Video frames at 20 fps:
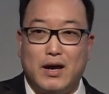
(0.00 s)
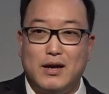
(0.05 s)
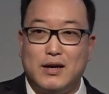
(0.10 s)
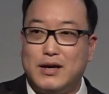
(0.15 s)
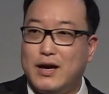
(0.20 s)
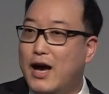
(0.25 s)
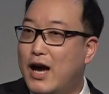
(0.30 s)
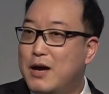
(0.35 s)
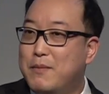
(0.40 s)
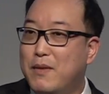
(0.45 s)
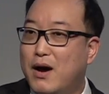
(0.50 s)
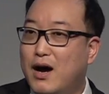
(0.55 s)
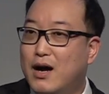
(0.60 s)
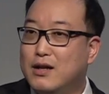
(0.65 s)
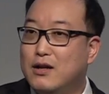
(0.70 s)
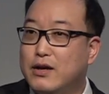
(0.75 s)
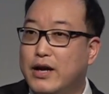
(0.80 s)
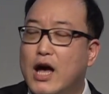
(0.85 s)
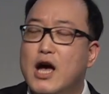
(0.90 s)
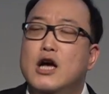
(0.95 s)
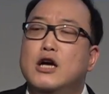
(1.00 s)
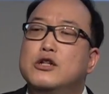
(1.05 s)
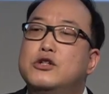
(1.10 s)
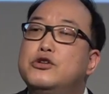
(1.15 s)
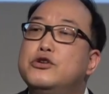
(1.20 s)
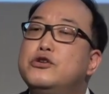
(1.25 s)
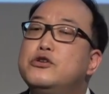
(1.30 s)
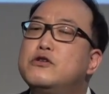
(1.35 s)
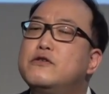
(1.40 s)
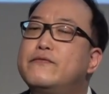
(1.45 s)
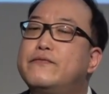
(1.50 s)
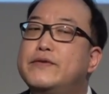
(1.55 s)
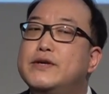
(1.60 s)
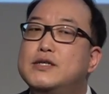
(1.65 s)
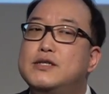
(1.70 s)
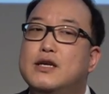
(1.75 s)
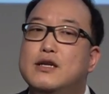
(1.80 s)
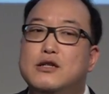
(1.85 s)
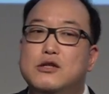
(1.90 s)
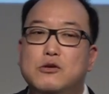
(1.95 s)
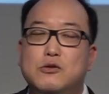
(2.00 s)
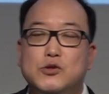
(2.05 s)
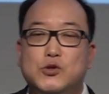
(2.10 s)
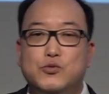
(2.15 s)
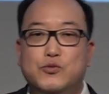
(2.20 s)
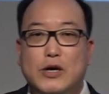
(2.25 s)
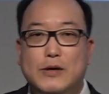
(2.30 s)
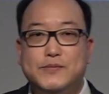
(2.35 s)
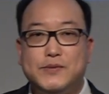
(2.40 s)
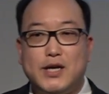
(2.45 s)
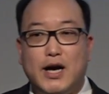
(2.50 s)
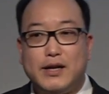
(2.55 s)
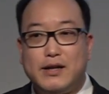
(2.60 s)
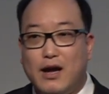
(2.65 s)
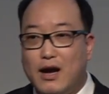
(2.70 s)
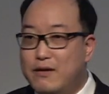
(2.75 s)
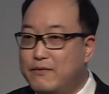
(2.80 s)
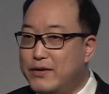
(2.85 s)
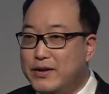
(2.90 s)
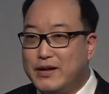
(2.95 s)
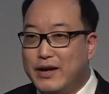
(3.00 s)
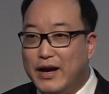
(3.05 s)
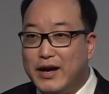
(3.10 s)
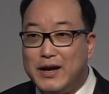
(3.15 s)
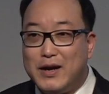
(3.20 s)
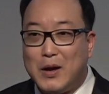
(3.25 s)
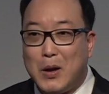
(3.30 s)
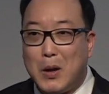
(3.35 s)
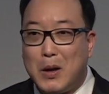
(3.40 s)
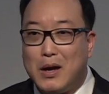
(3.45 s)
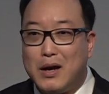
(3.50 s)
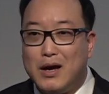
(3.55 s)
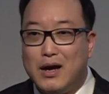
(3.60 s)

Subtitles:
Okay, Kmart, okay. Do you visit those websites every day?